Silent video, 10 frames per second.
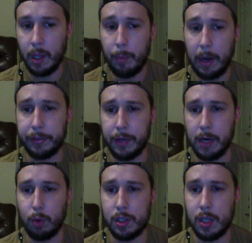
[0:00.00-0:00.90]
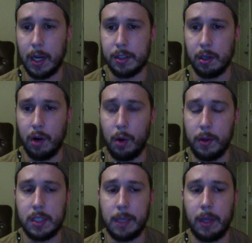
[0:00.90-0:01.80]
probably 3 or 4 shots in a row, it
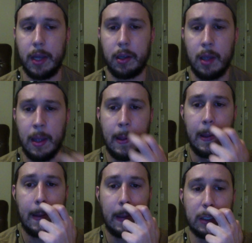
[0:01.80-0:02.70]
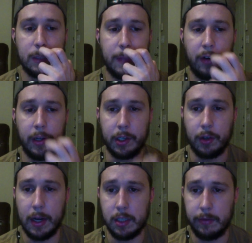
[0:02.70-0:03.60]
seemed like. He was being really
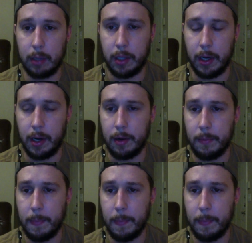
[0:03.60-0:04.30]
aggressive out there.